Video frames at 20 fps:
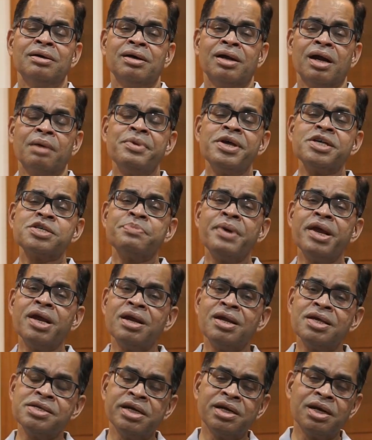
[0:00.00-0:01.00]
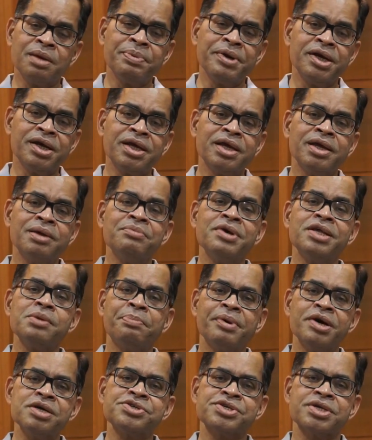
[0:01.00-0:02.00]
Ramesh Menon is interpreting him as a
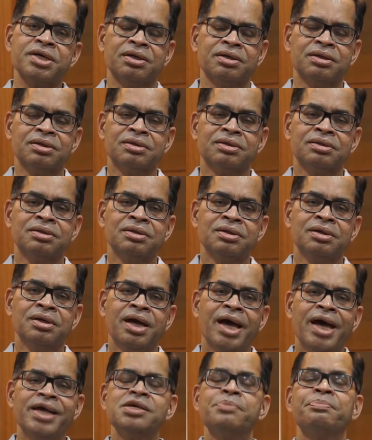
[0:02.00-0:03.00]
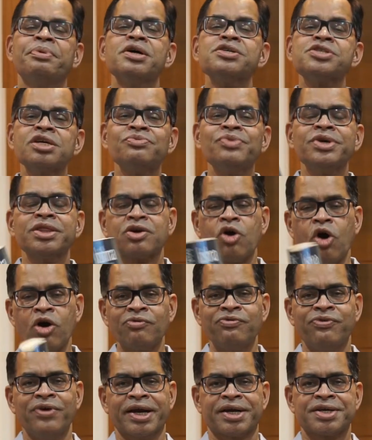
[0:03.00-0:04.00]
person with
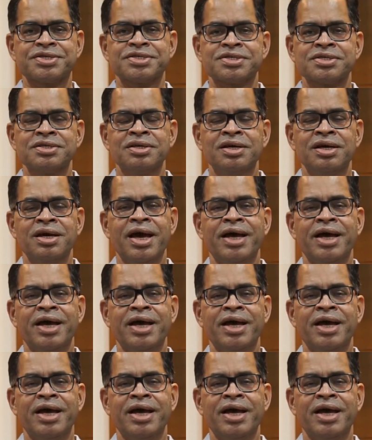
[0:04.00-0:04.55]
conflicts,